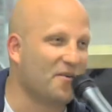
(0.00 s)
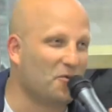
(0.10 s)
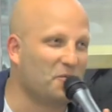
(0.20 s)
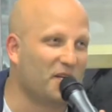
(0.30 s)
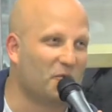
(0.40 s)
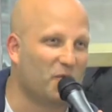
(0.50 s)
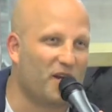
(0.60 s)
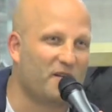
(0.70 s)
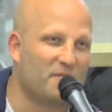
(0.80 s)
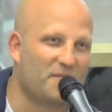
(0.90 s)
they were being
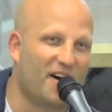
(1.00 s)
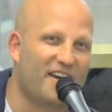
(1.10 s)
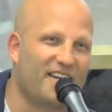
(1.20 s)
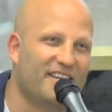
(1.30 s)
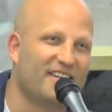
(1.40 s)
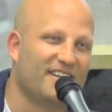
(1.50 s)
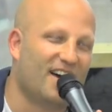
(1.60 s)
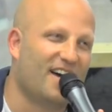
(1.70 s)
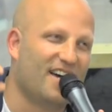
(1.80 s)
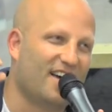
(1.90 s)
written by,
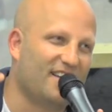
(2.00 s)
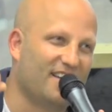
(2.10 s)
uh,